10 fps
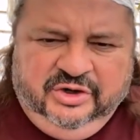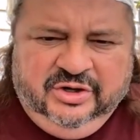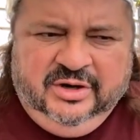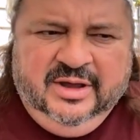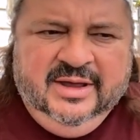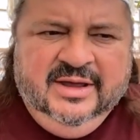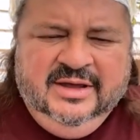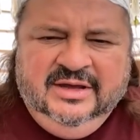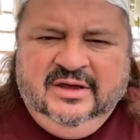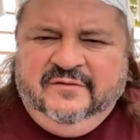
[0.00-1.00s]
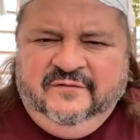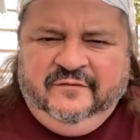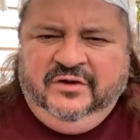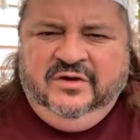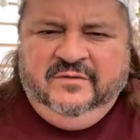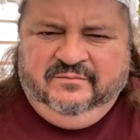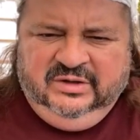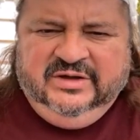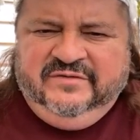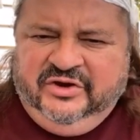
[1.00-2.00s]
If you believe that you're
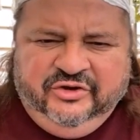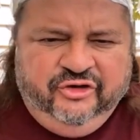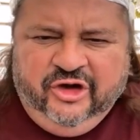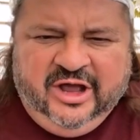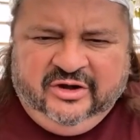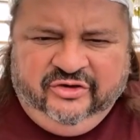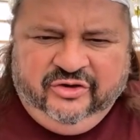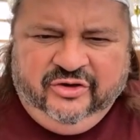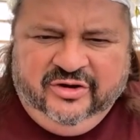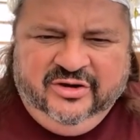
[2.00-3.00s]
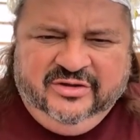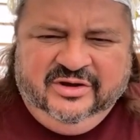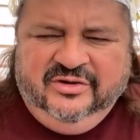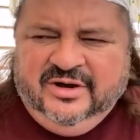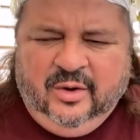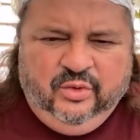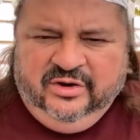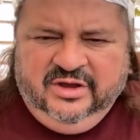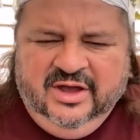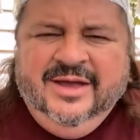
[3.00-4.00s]
not good, that you're not worthy,
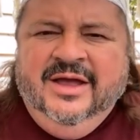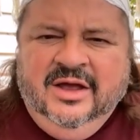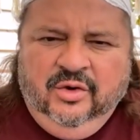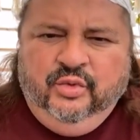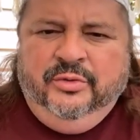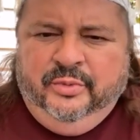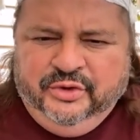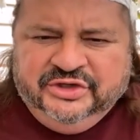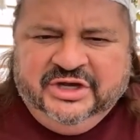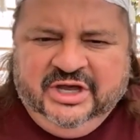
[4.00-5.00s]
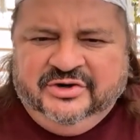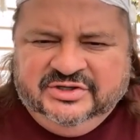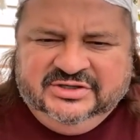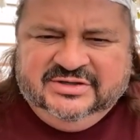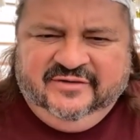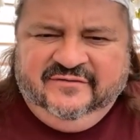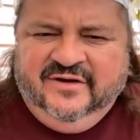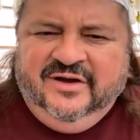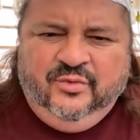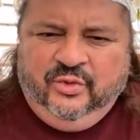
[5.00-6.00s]
we will push energies of
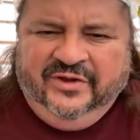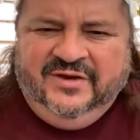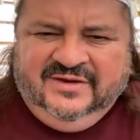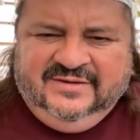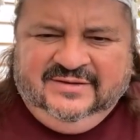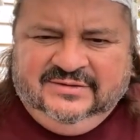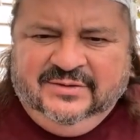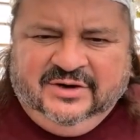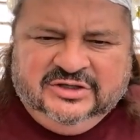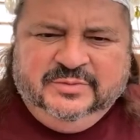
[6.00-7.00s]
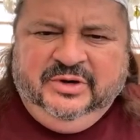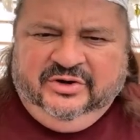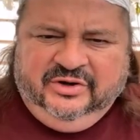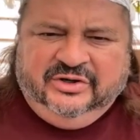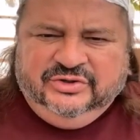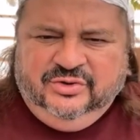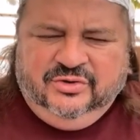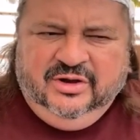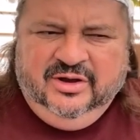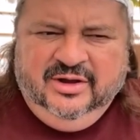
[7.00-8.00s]
unworthiness into our spirit and our soul.
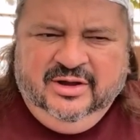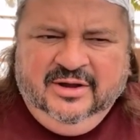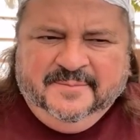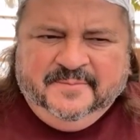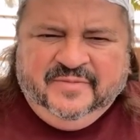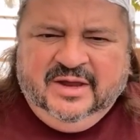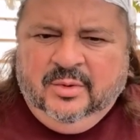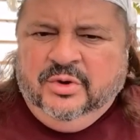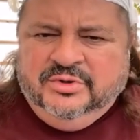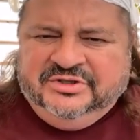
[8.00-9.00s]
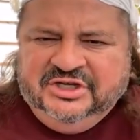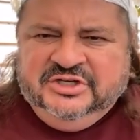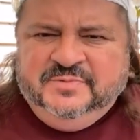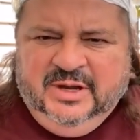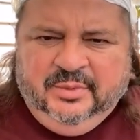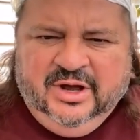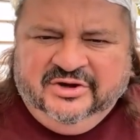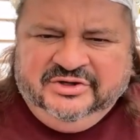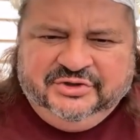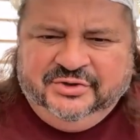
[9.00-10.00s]
And we will teach people how to treat
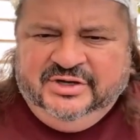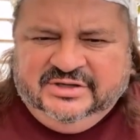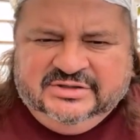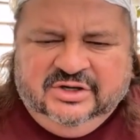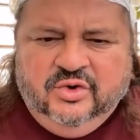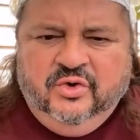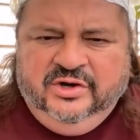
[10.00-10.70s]
us accordingly to that.